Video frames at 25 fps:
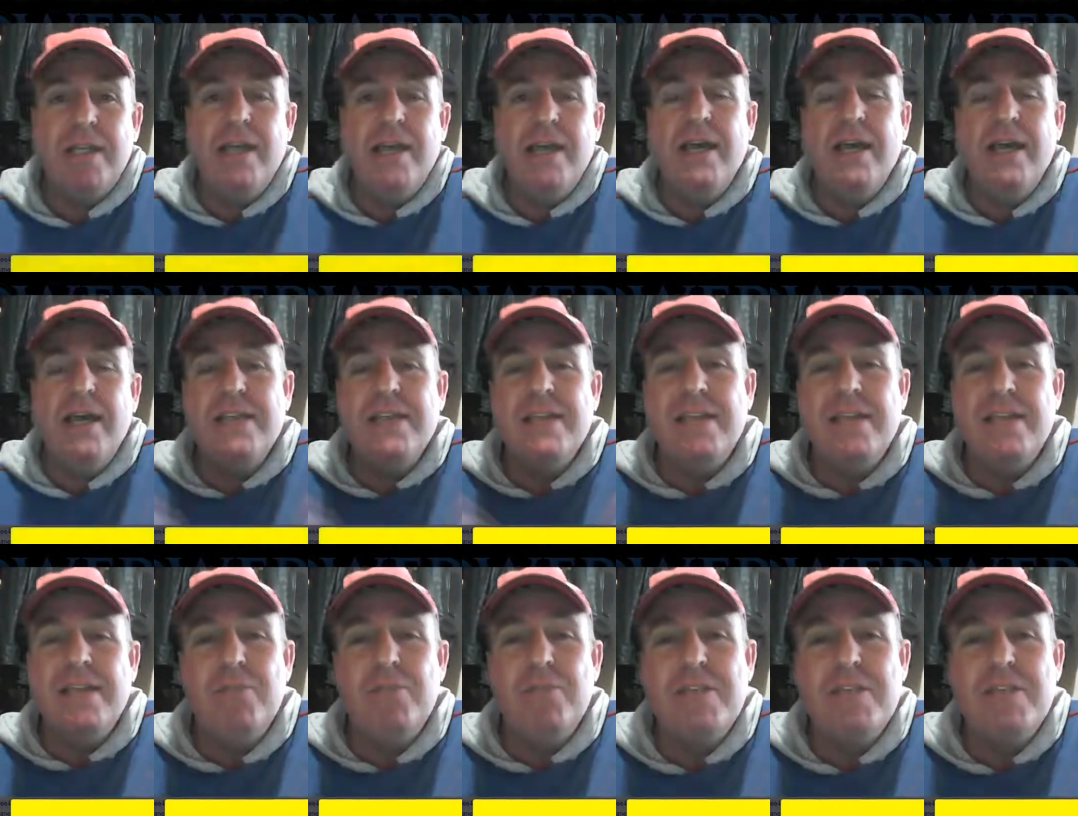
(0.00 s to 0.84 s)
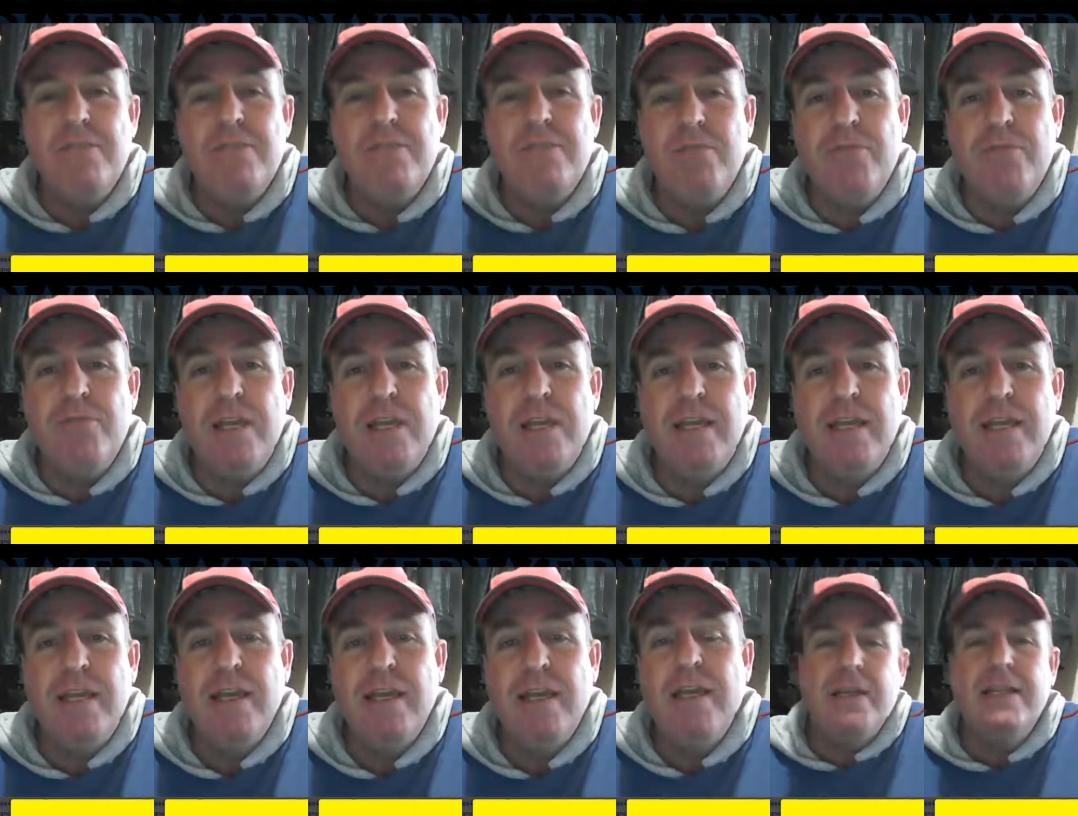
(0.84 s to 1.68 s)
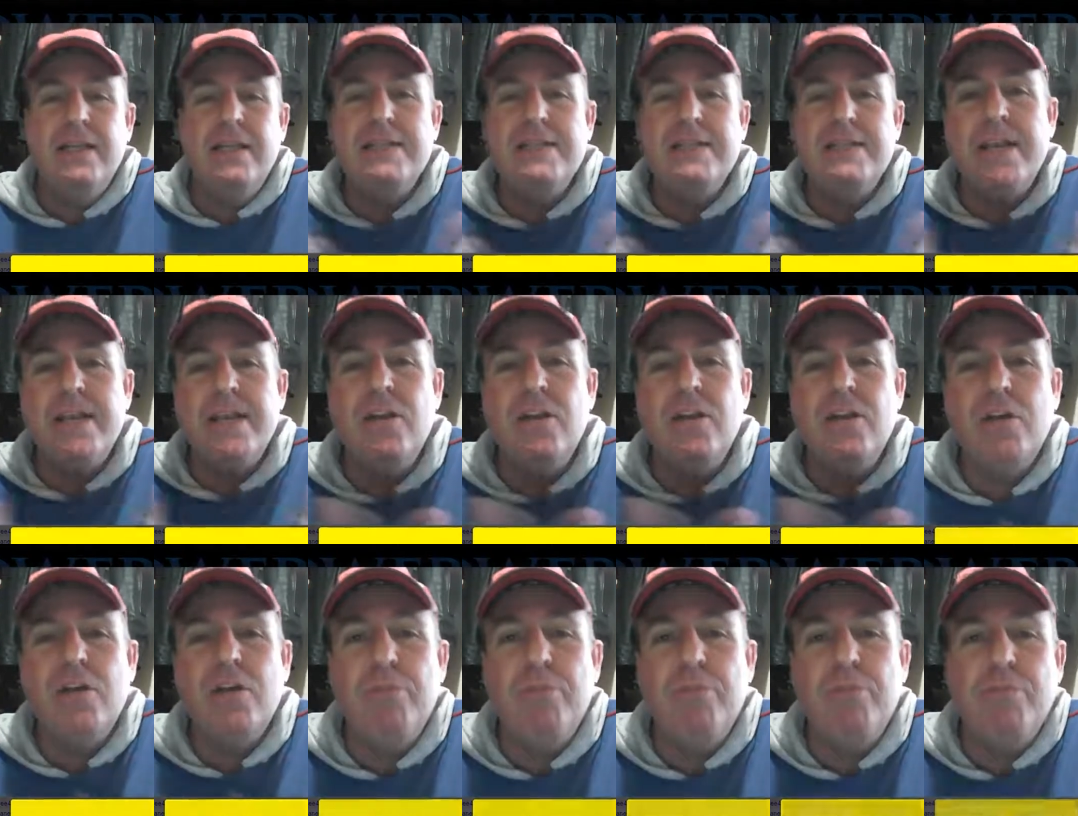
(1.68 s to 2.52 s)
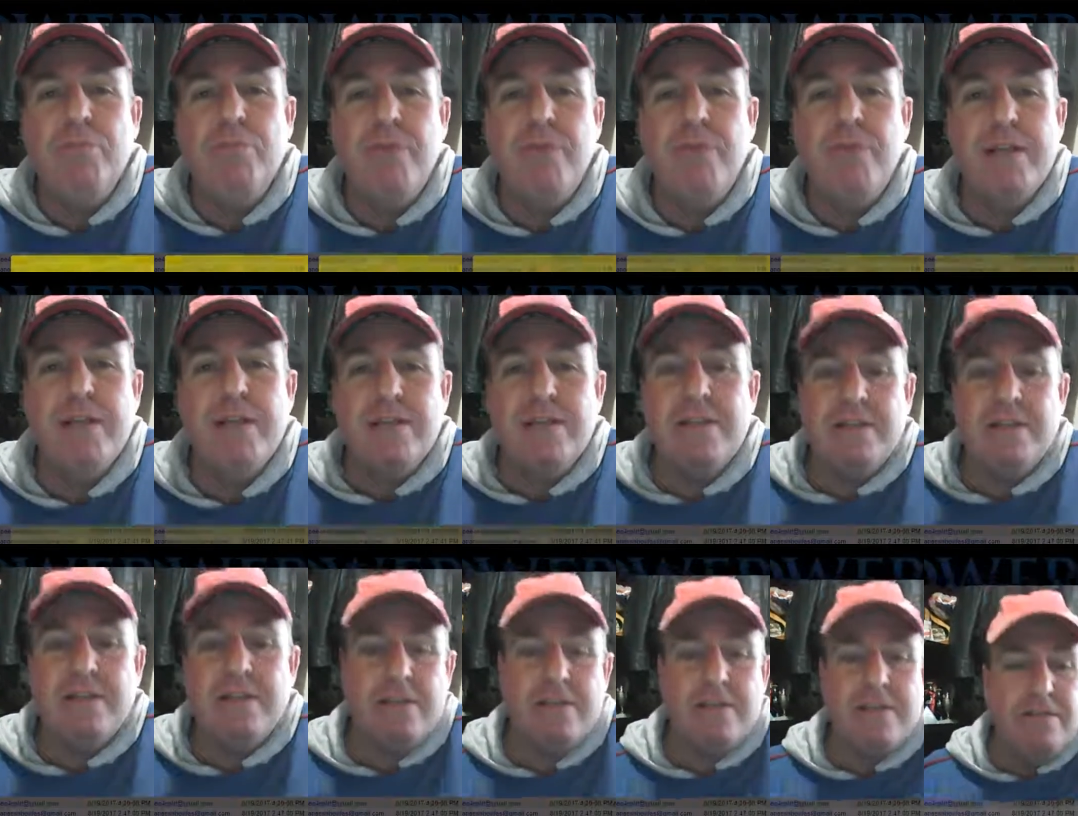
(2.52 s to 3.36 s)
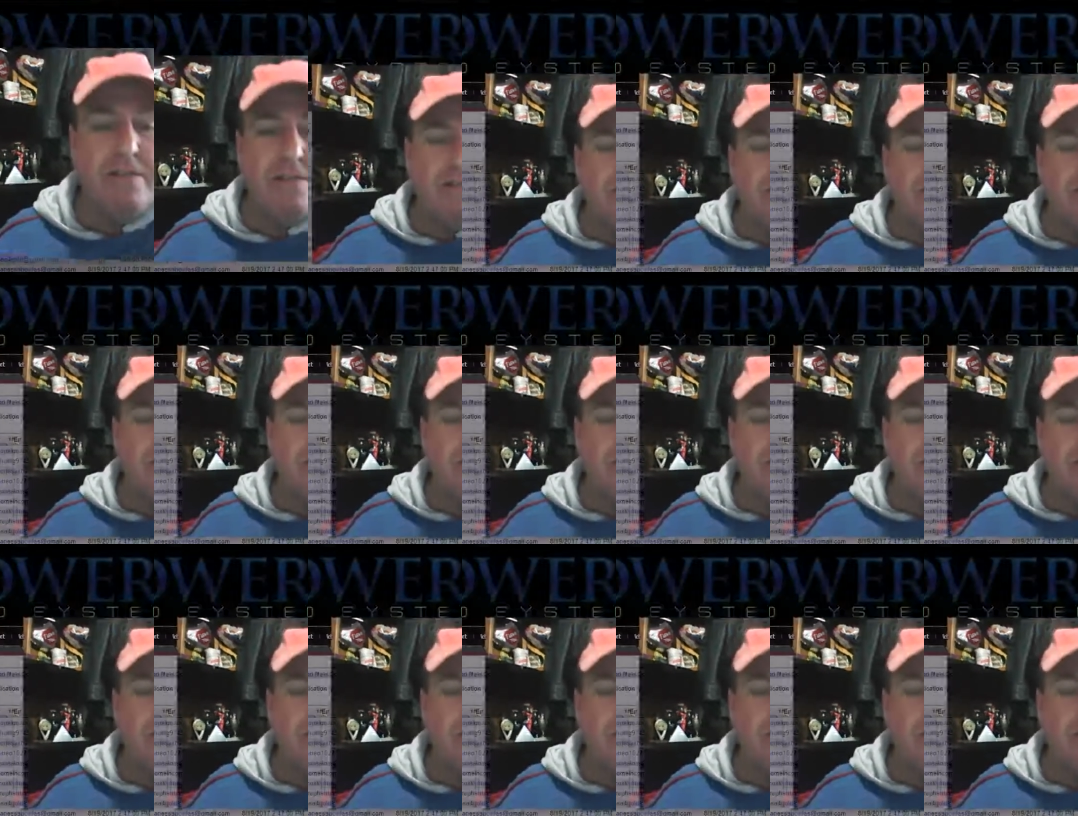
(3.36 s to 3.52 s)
It's 100% free. Let's take a look at proof of my results.